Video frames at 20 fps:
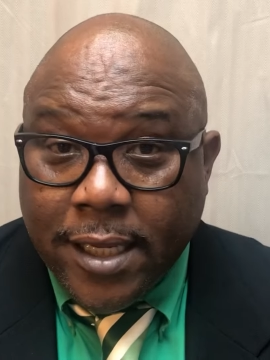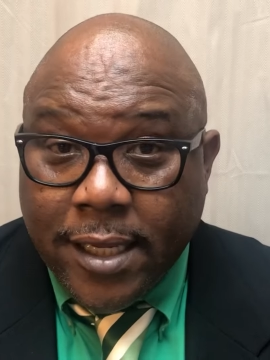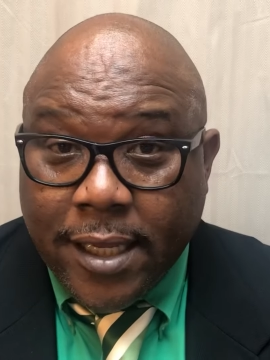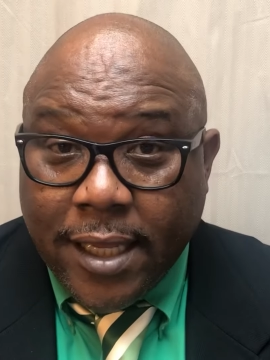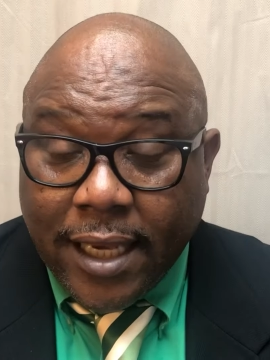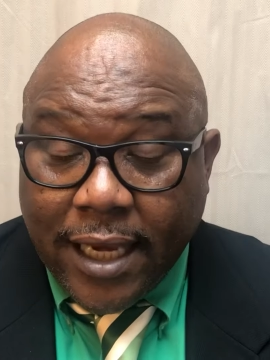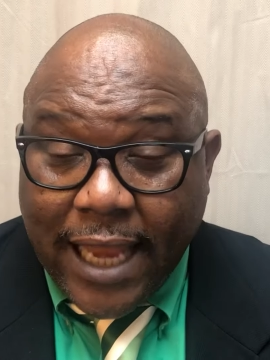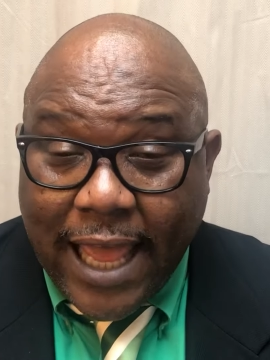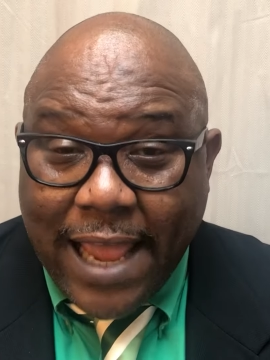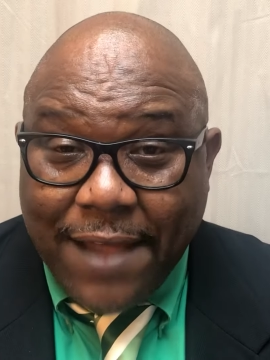
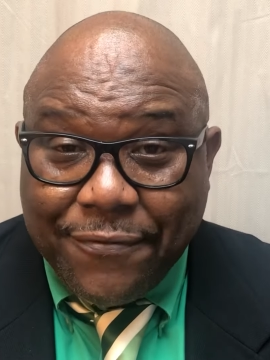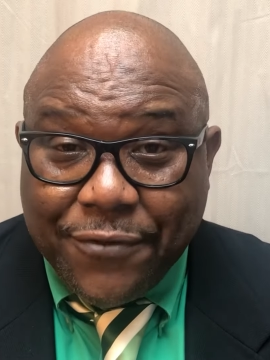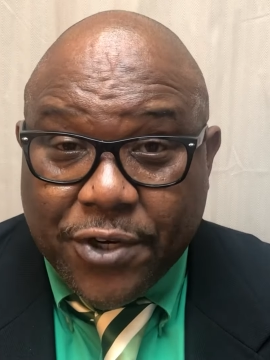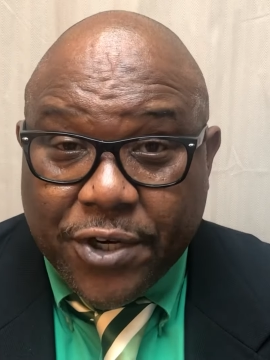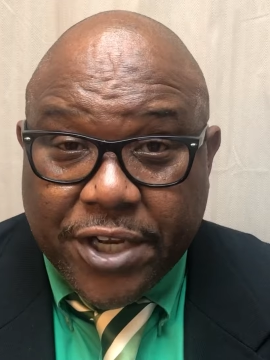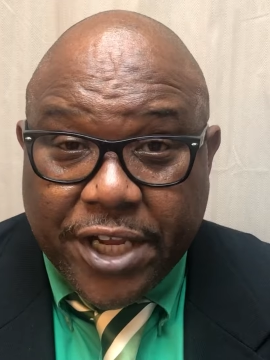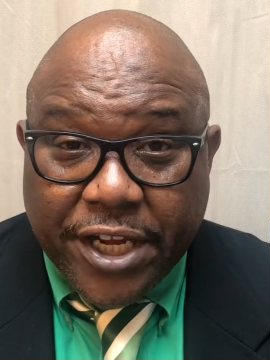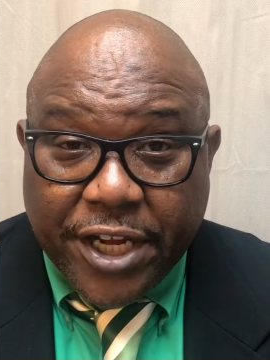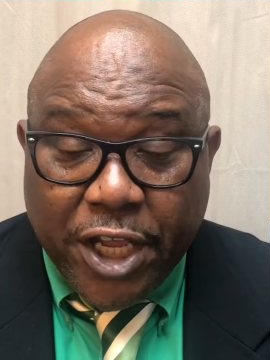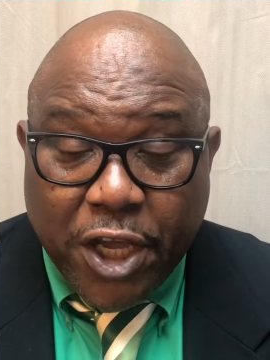Laughter
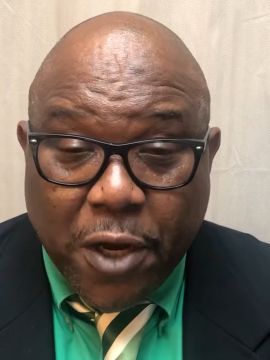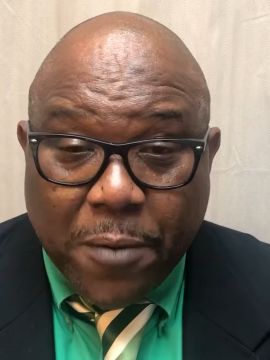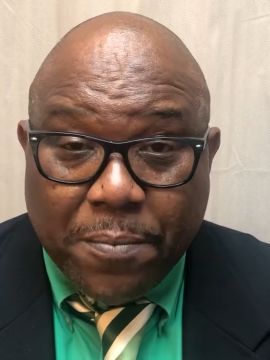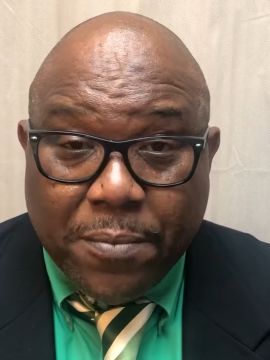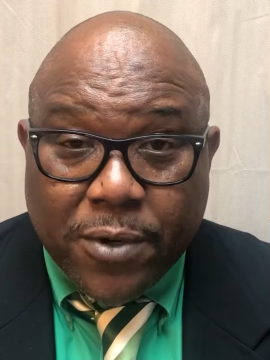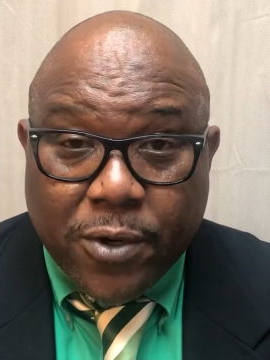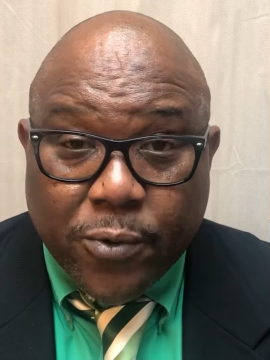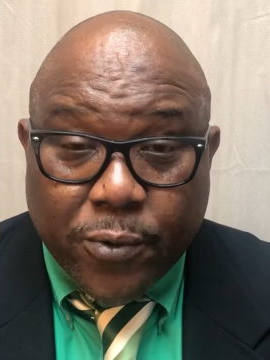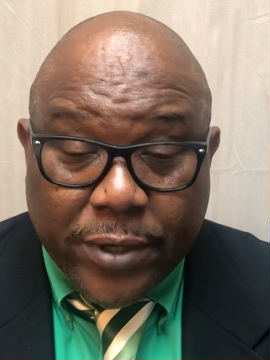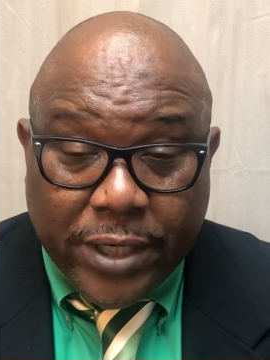can help
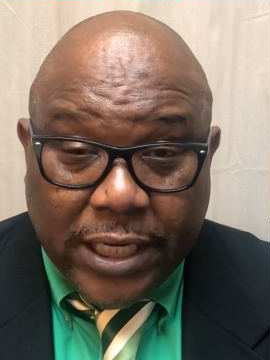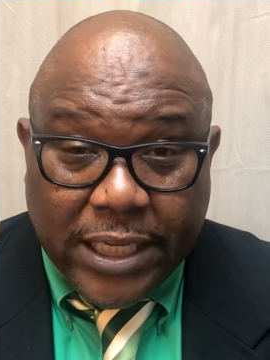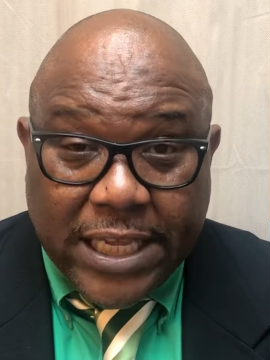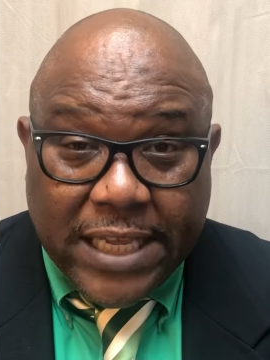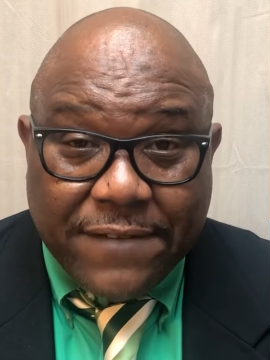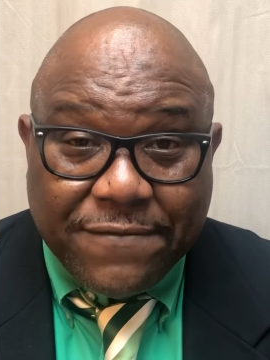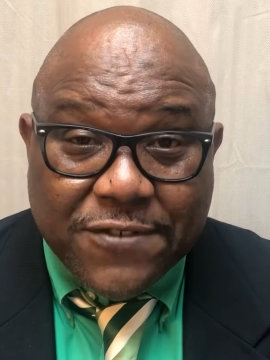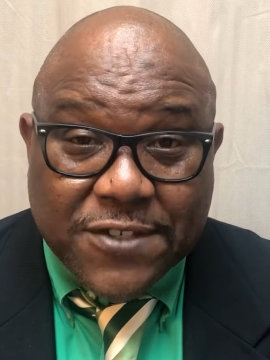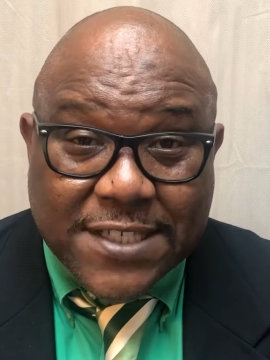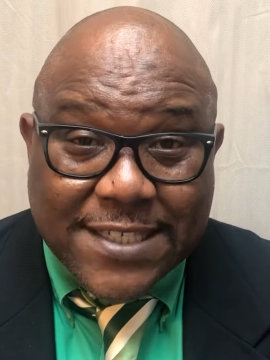
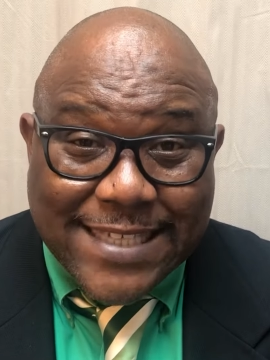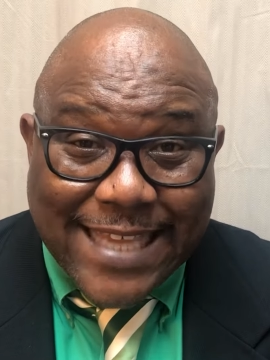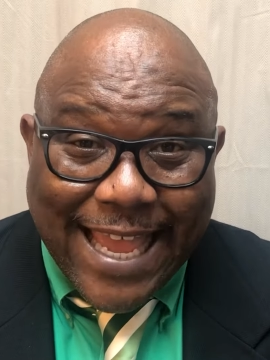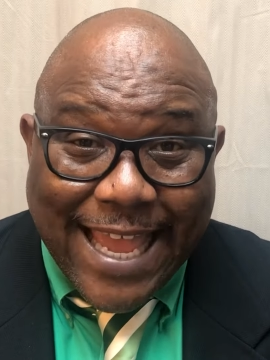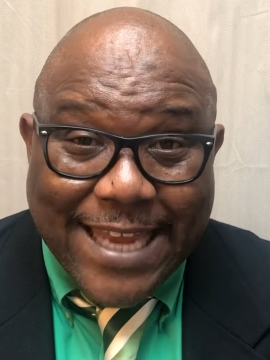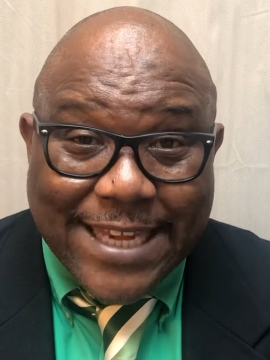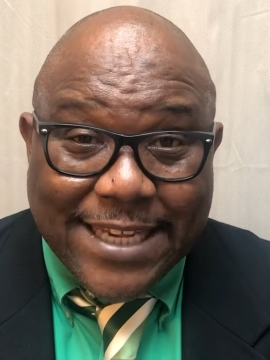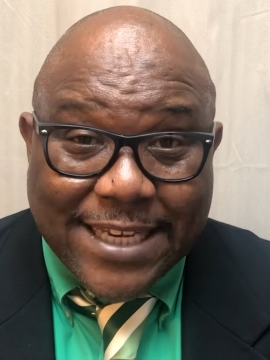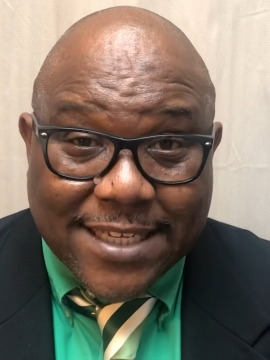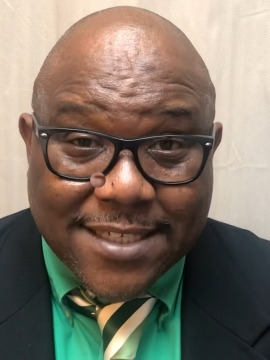relieve
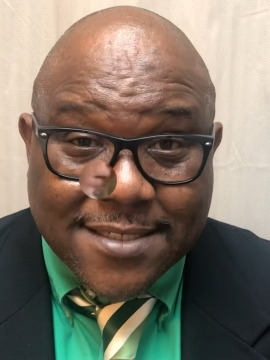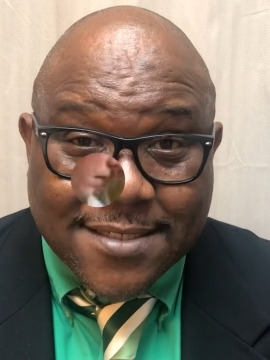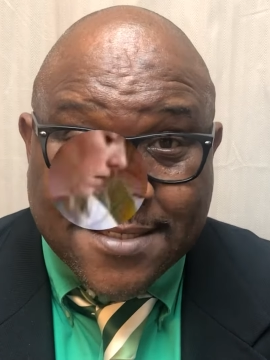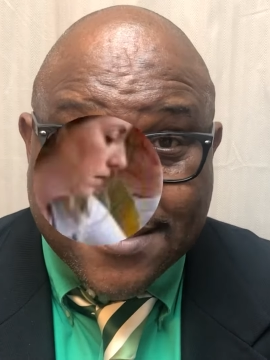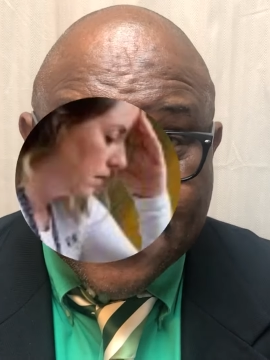sadness.